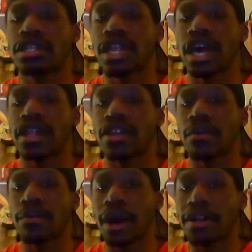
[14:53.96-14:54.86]
Now that our
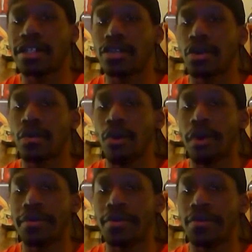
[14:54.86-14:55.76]
bodies are
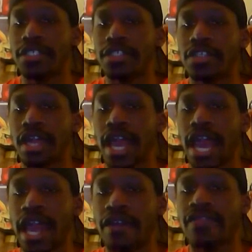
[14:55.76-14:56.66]
warmed, we should
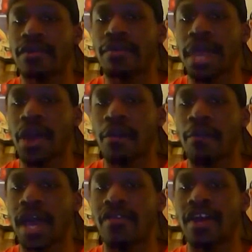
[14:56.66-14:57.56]
have the male
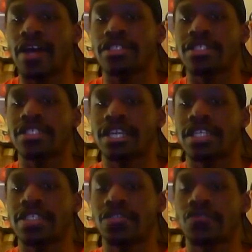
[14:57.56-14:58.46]
bathhouse
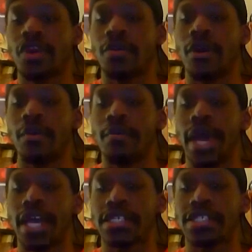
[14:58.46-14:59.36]
attendant scrub our
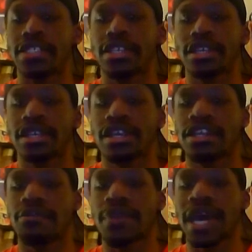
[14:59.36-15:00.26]
backs.
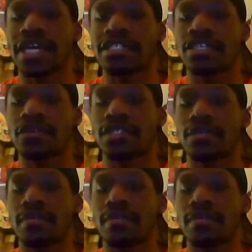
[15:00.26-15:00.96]
In the past, there was a